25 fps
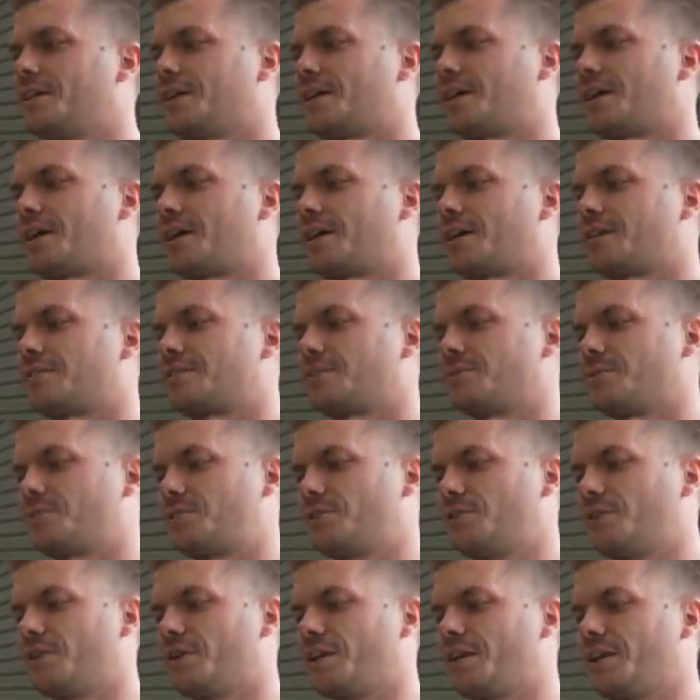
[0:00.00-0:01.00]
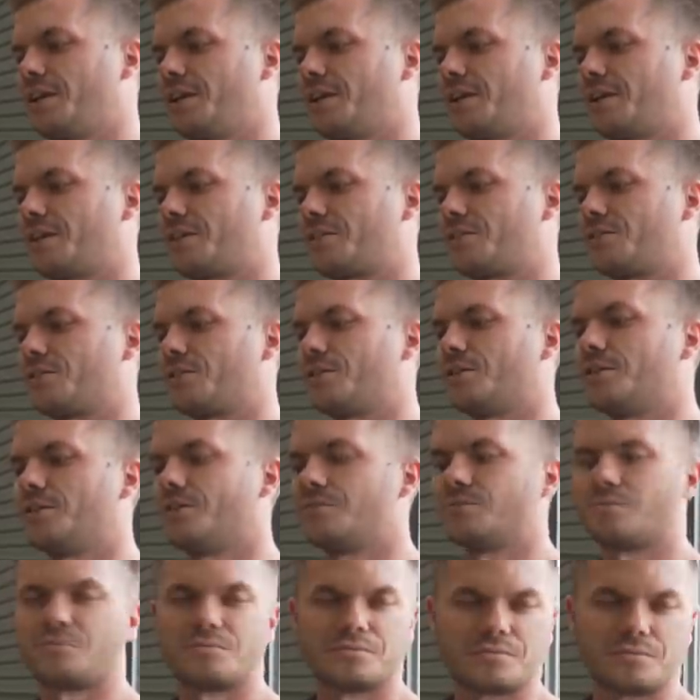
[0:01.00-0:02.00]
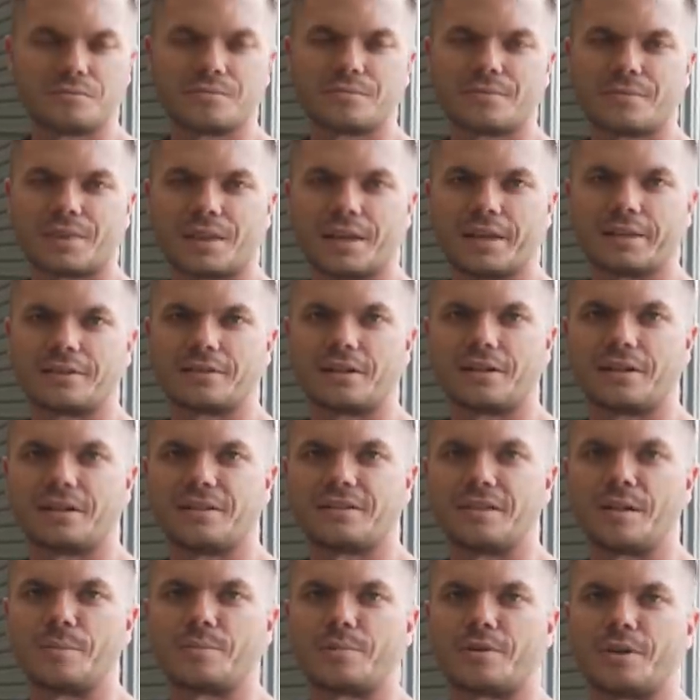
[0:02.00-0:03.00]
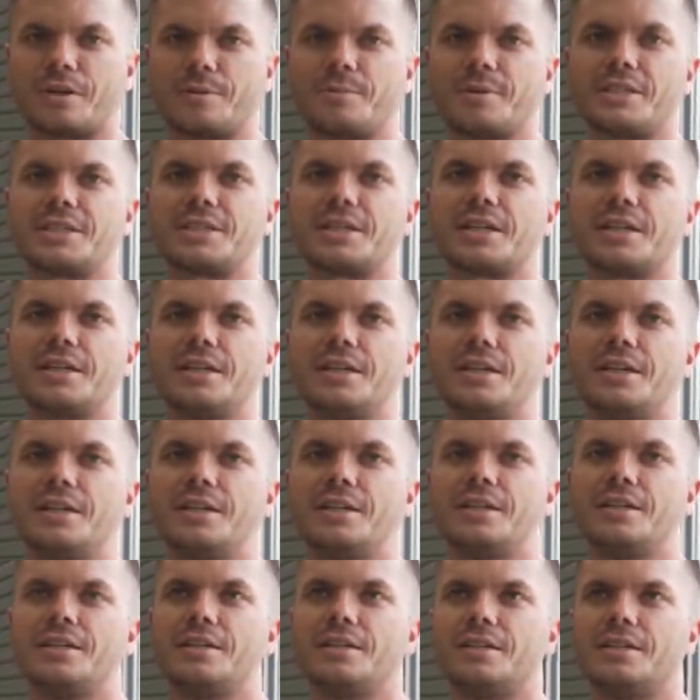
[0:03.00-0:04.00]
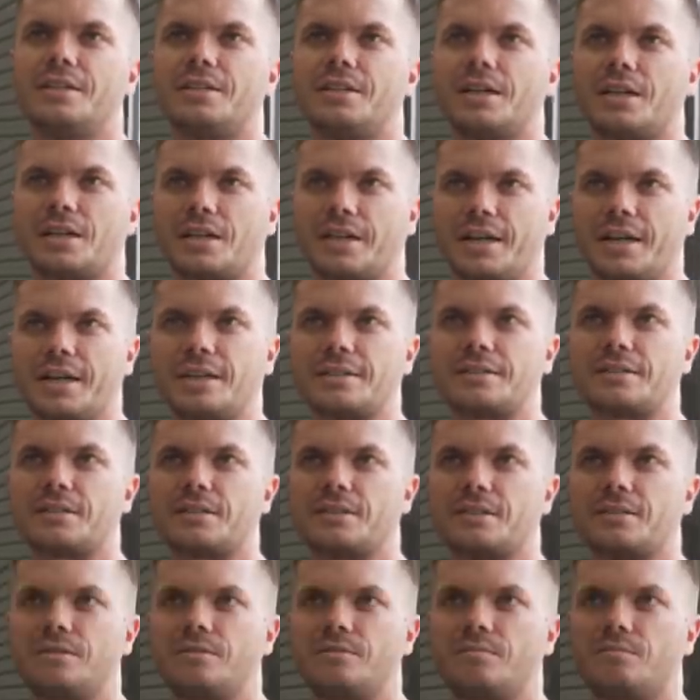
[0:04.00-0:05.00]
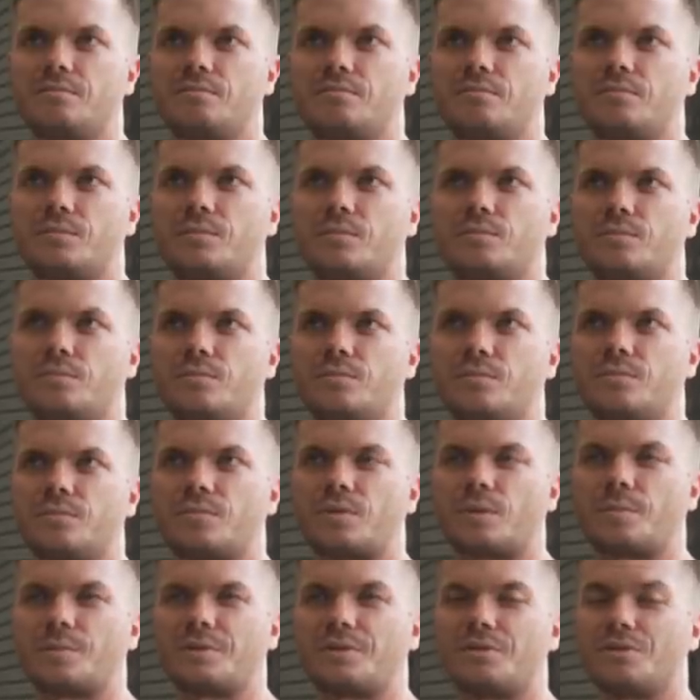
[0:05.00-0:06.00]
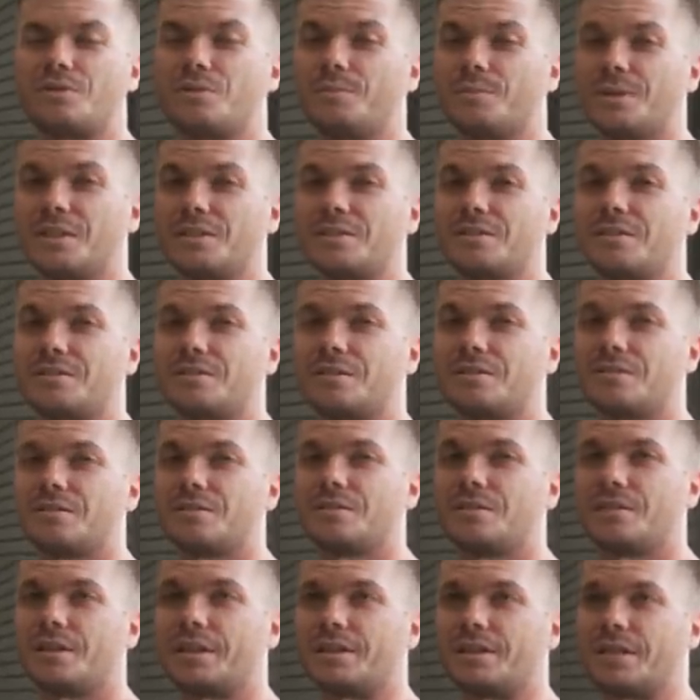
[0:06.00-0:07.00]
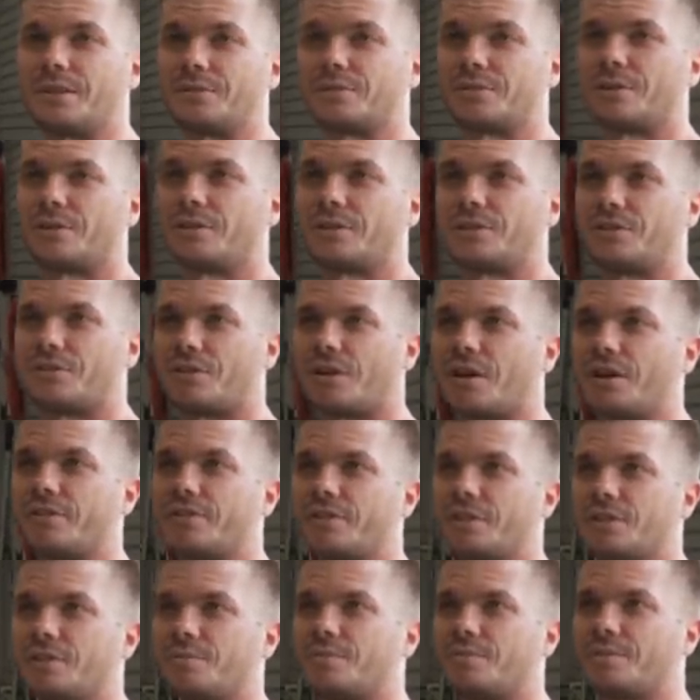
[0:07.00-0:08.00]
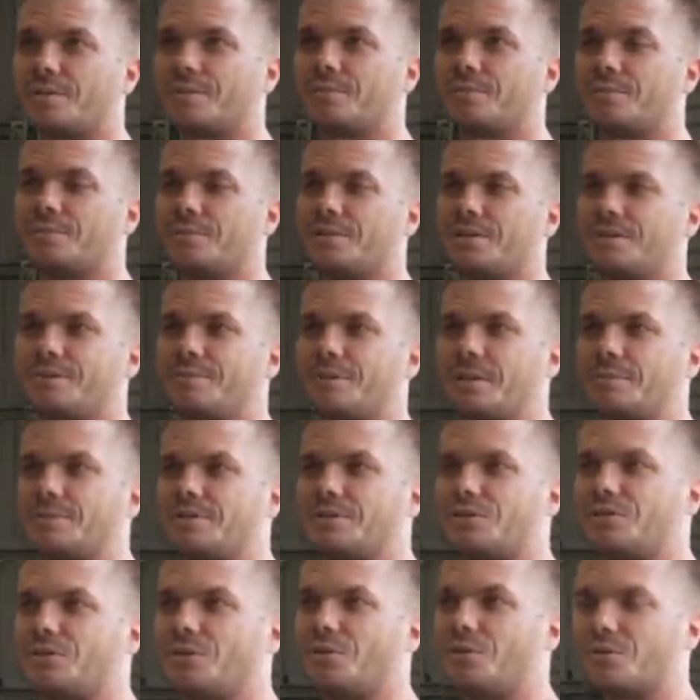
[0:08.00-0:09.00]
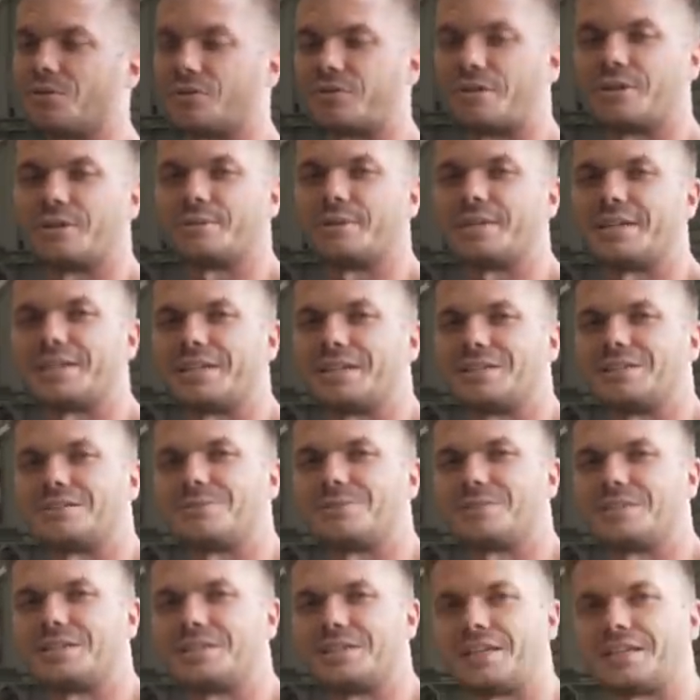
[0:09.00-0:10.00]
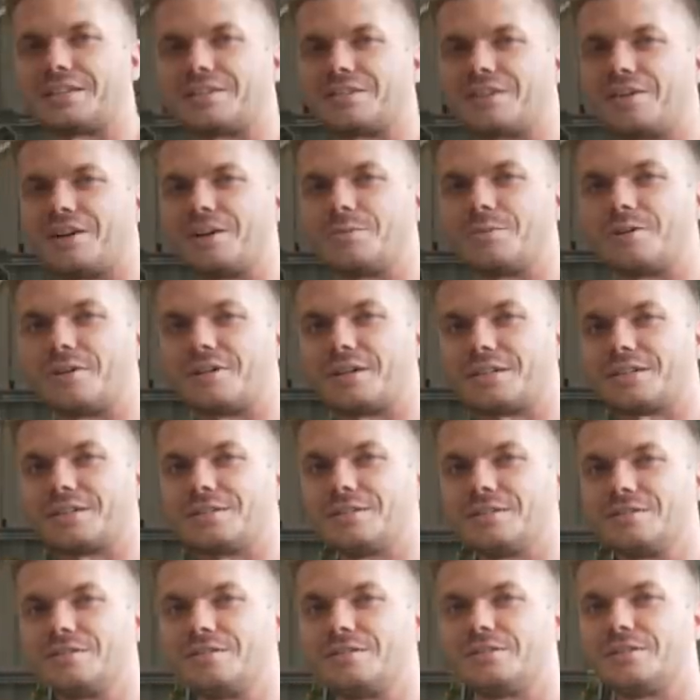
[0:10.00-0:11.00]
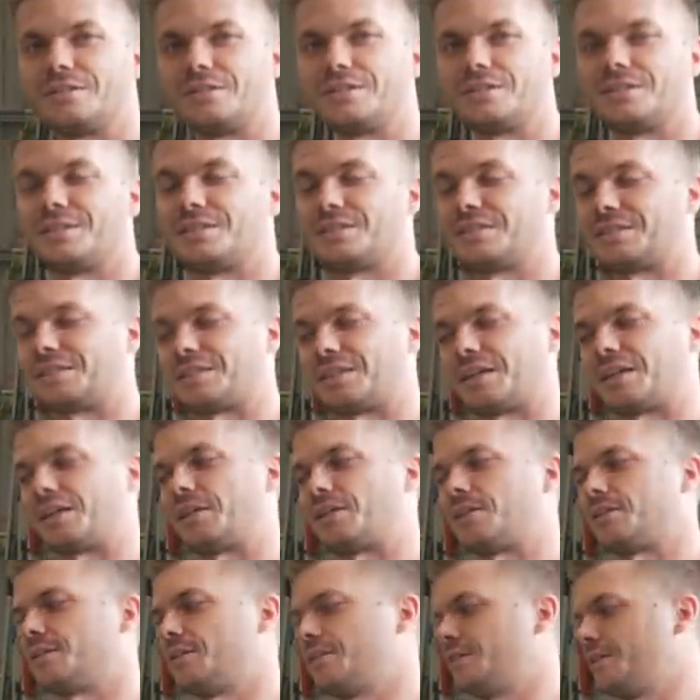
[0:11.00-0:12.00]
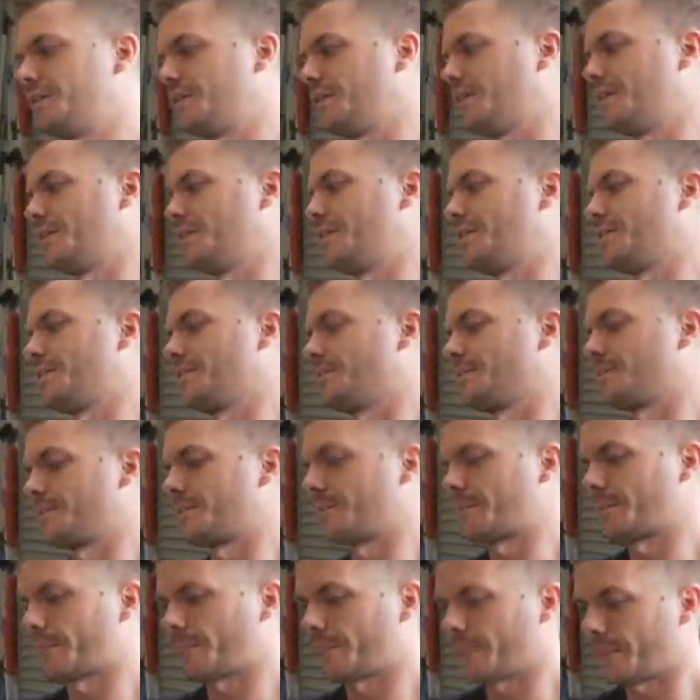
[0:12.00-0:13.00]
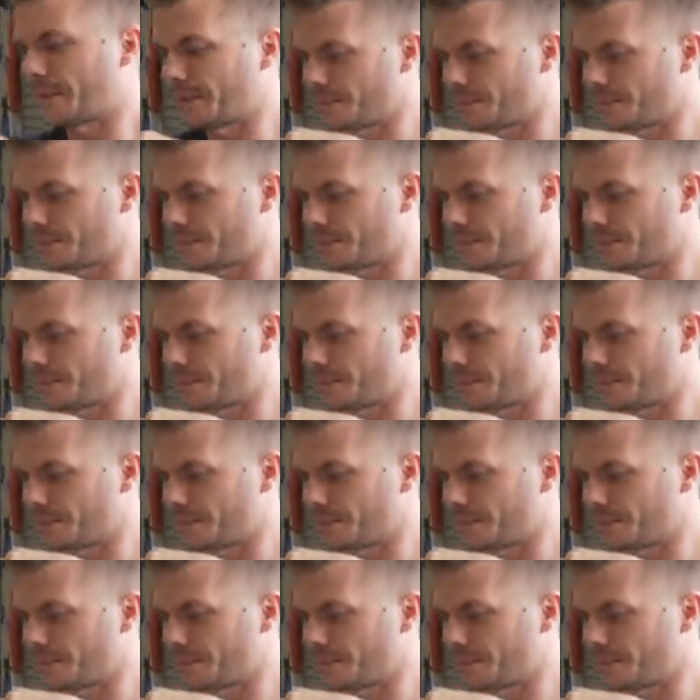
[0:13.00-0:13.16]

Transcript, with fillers: Uh, so we threw it in and I thought it's only a temporary measure. It lasted probably two months and yeah. that was only driving it probably maybe two or three weekends within that time, I reckon. Mm -hmm. So. But there's another catch.